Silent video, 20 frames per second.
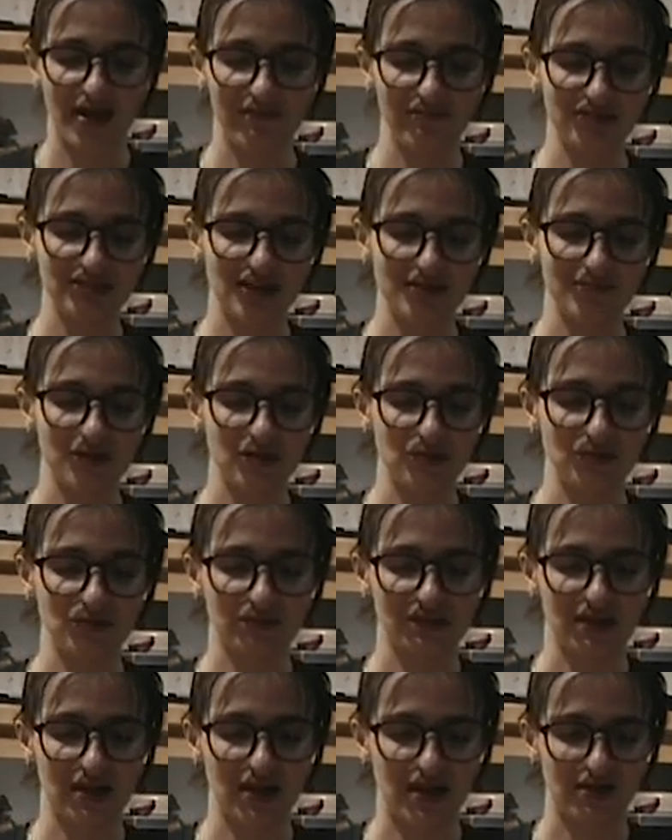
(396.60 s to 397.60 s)
Every time I
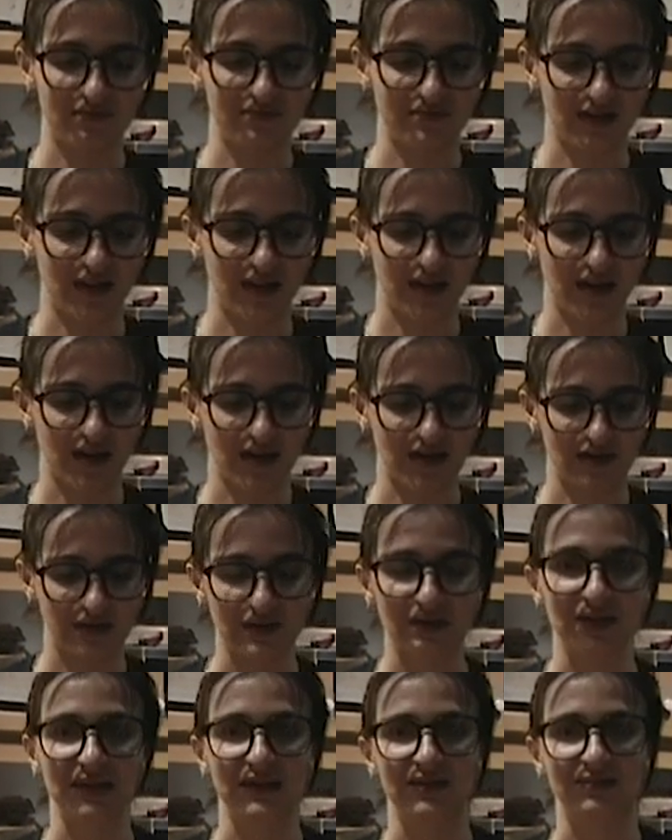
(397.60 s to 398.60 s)
use it, I feel like I
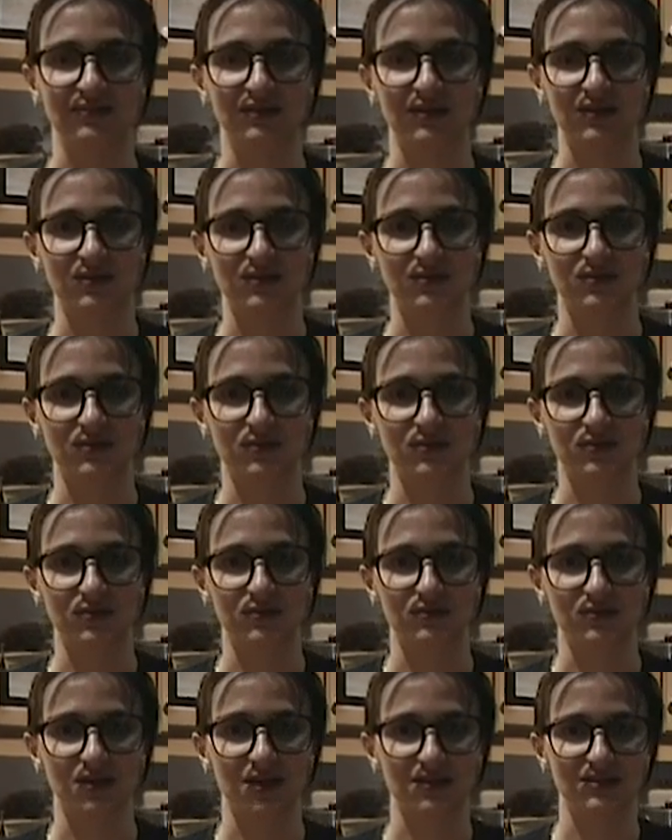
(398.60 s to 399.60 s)
could leave it
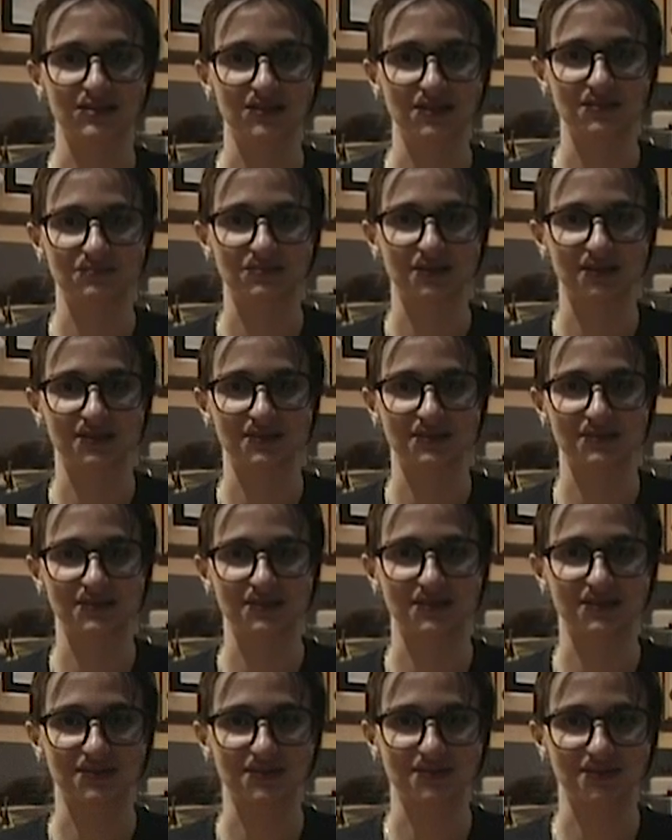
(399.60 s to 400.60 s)
dirty
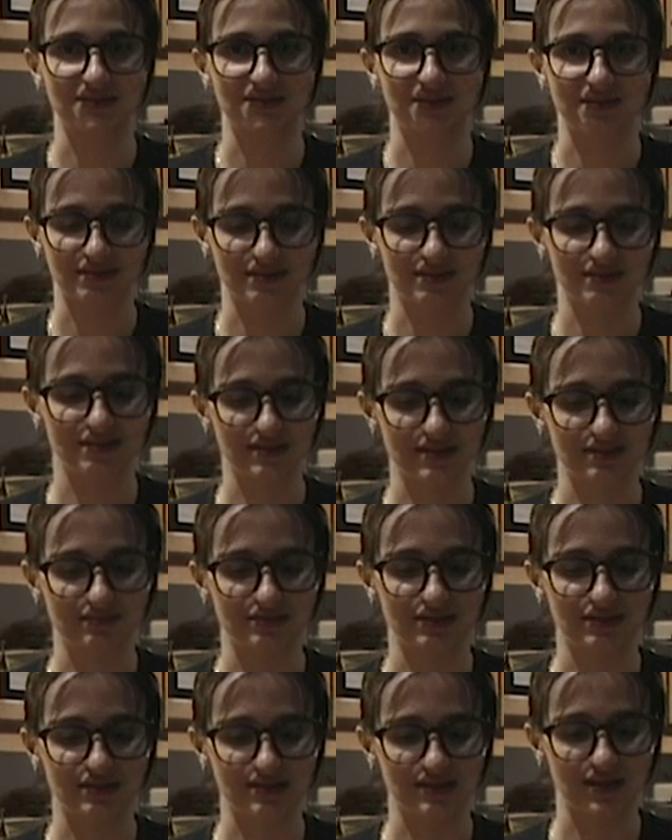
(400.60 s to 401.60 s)
because it doesn't
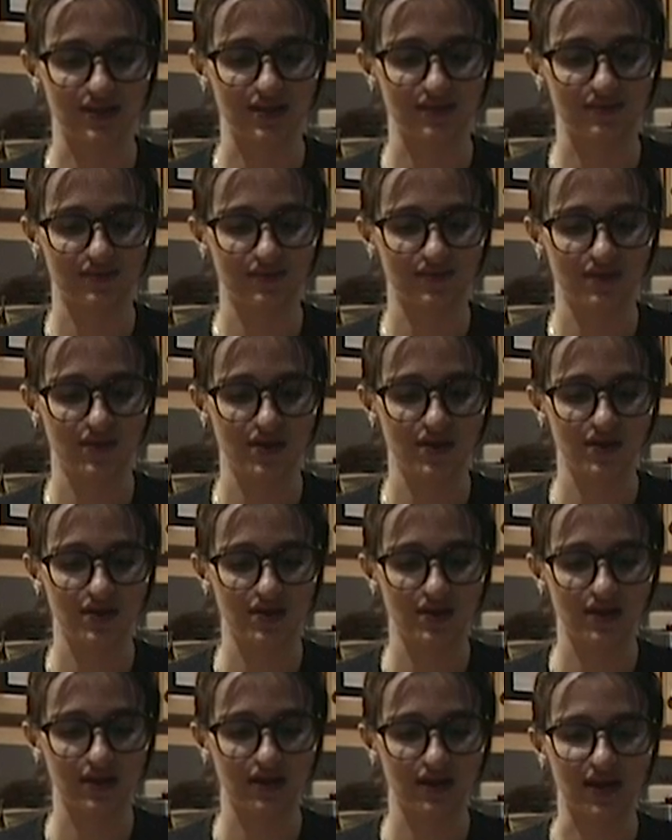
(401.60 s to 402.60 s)
seem to deserve
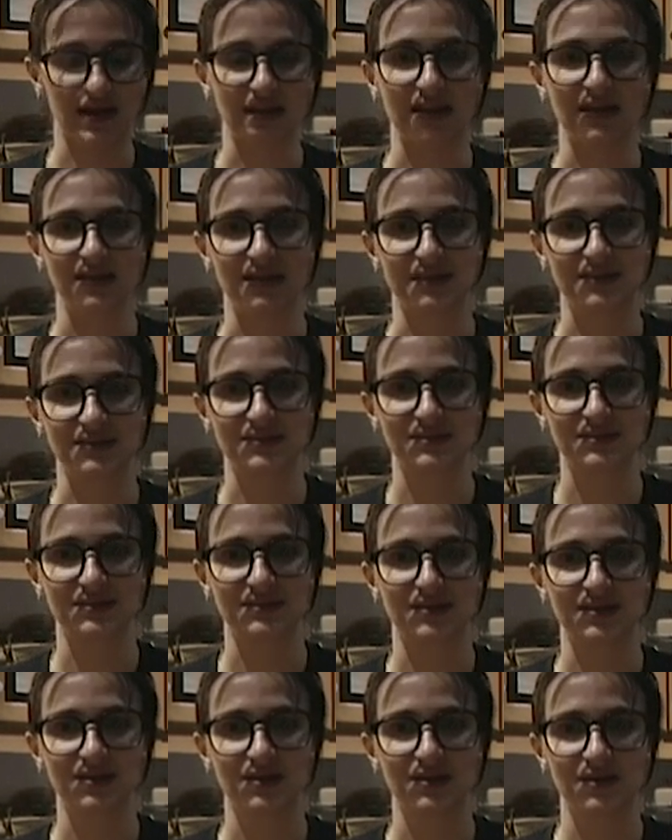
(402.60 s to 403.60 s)

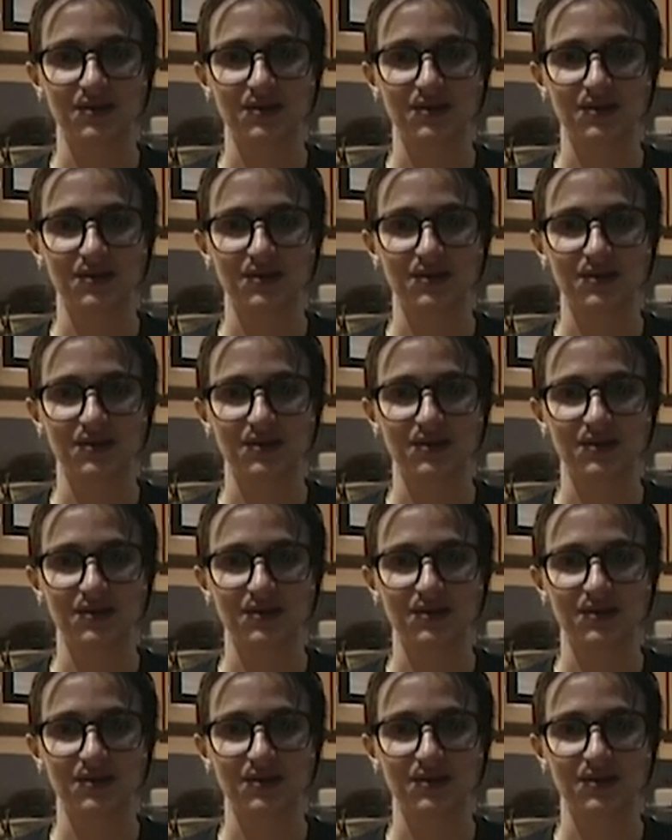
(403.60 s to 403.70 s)
cleanliness.